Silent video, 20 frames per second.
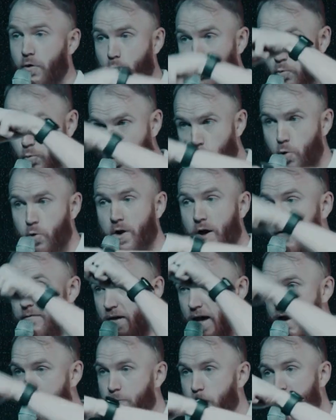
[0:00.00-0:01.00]
root of
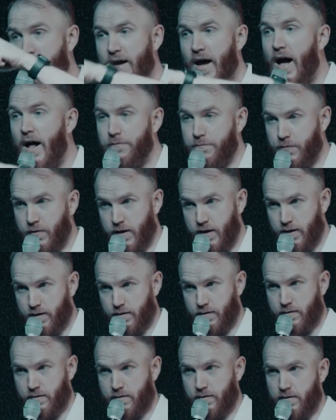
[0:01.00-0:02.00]
every
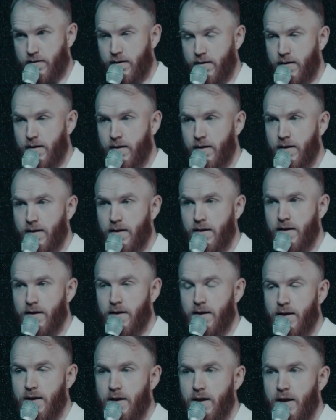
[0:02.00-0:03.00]
conflict.
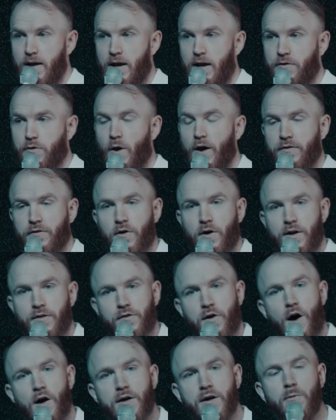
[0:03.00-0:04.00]
And so I started
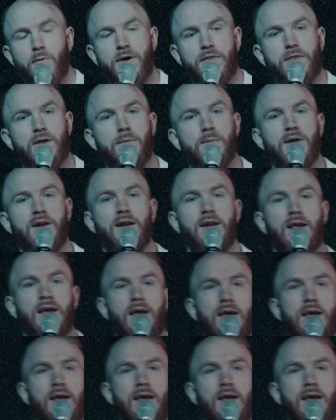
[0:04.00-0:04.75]
talking with him and